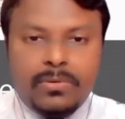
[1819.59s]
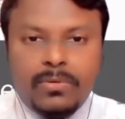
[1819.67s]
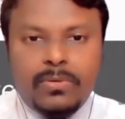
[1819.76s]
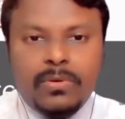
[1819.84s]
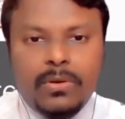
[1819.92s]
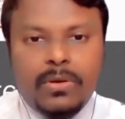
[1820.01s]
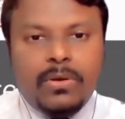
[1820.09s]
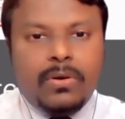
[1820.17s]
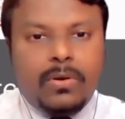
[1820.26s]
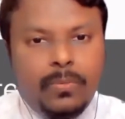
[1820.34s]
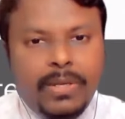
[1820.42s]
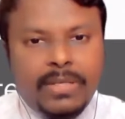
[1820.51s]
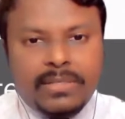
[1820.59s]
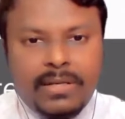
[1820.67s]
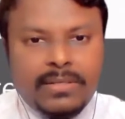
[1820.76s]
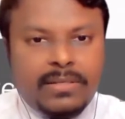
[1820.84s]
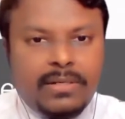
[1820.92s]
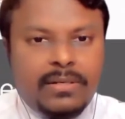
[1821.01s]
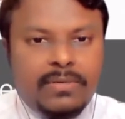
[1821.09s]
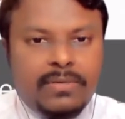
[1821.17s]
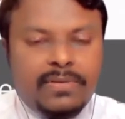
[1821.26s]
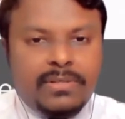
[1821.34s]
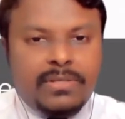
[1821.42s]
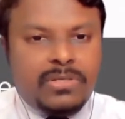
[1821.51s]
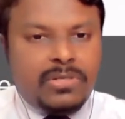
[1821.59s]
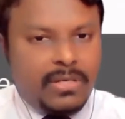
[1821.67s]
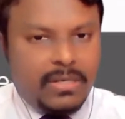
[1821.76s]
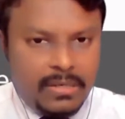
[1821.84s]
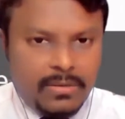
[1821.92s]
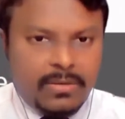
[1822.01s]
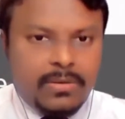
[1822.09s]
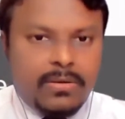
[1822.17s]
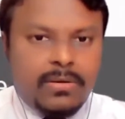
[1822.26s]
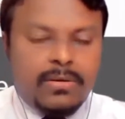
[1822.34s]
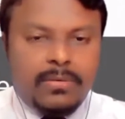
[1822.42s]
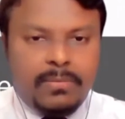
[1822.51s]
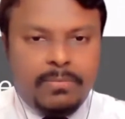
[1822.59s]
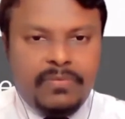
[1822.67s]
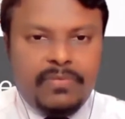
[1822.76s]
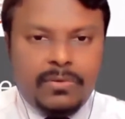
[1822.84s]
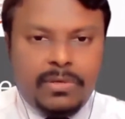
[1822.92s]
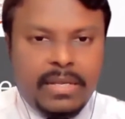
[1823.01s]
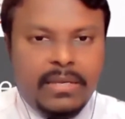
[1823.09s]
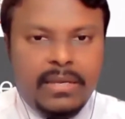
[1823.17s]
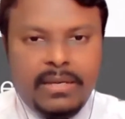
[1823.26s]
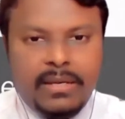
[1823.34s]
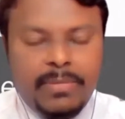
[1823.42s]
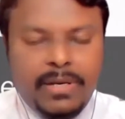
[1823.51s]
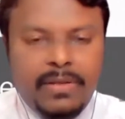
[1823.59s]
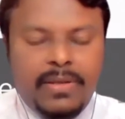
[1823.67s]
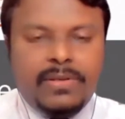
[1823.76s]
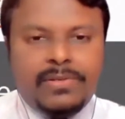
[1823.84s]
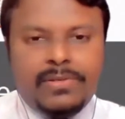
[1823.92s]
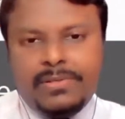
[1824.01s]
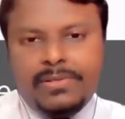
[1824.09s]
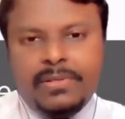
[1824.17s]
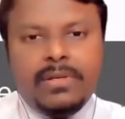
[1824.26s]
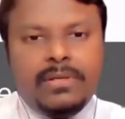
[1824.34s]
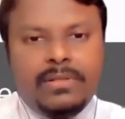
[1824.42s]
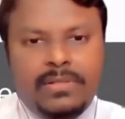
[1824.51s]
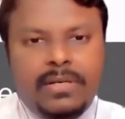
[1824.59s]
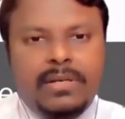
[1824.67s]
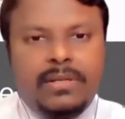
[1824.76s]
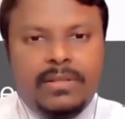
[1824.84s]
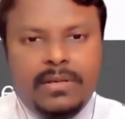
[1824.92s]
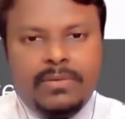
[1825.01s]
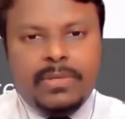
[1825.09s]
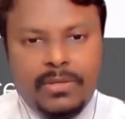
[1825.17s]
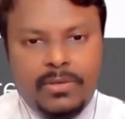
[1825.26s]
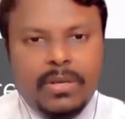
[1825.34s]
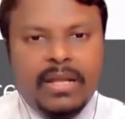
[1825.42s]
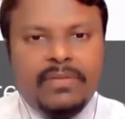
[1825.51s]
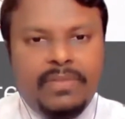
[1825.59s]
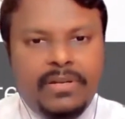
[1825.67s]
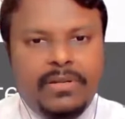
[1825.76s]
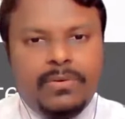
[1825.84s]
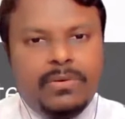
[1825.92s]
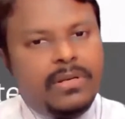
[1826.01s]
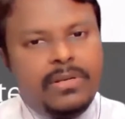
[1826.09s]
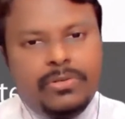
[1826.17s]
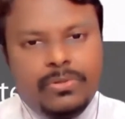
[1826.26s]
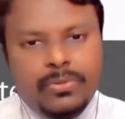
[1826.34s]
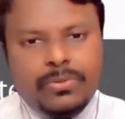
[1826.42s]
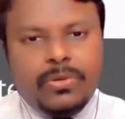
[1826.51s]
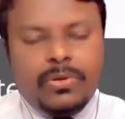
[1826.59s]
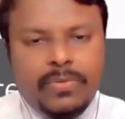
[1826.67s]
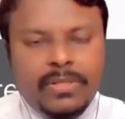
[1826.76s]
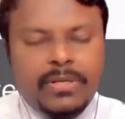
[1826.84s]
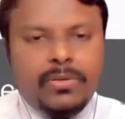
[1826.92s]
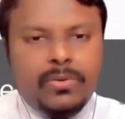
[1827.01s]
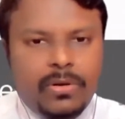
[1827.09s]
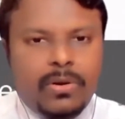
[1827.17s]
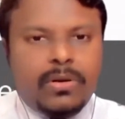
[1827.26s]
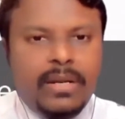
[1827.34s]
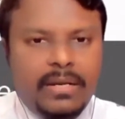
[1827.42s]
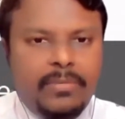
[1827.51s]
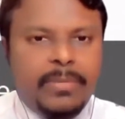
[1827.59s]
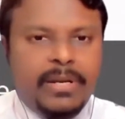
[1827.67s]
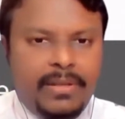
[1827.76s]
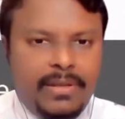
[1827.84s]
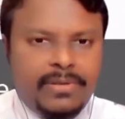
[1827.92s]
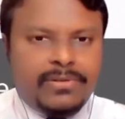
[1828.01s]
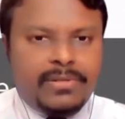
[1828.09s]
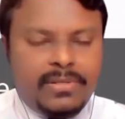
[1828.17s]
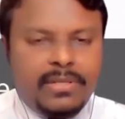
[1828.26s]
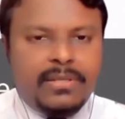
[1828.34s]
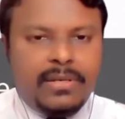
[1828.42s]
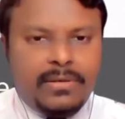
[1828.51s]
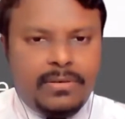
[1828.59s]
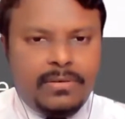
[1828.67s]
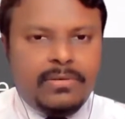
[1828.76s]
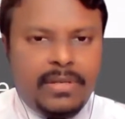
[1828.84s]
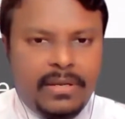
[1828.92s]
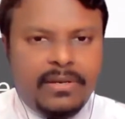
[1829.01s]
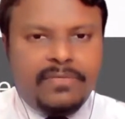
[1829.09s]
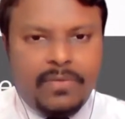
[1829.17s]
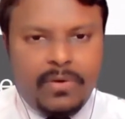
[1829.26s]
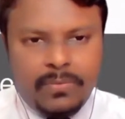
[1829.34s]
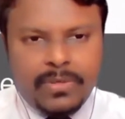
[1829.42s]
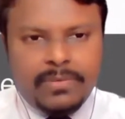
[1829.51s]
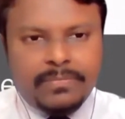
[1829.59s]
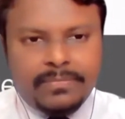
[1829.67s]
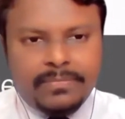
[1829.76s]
So always consult a physician before taking any medications, stating that whether you have any urinary issues or whether you are on any medications, and then take it forward.